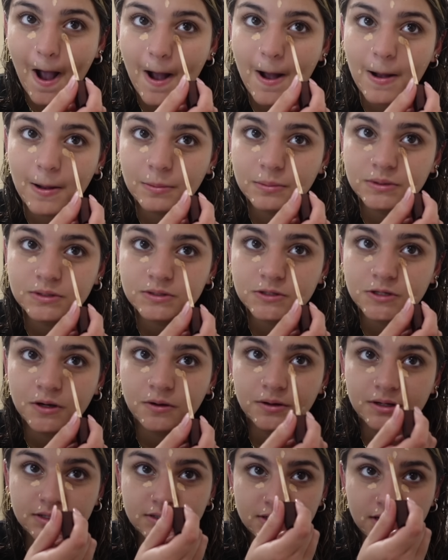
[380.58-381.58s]
I'm
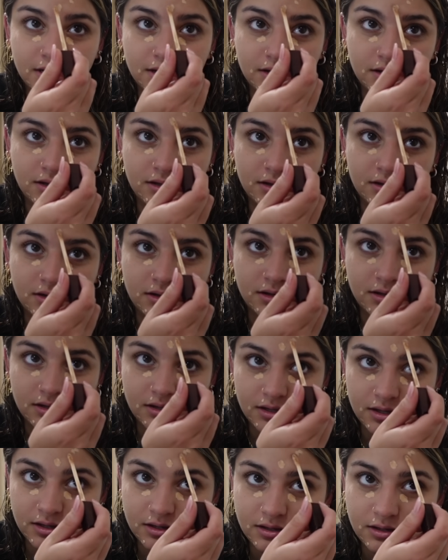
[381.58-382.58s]
so excited.
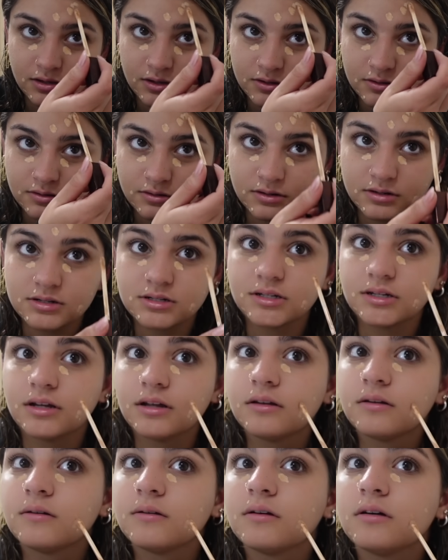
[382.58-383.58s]
Like, y'all don't
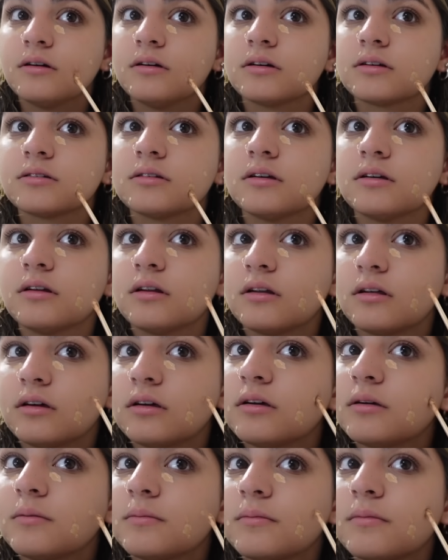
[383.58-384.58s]
understand how excited I
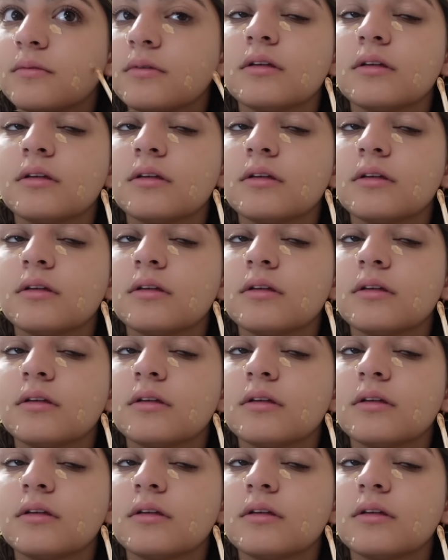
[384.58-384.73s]
am.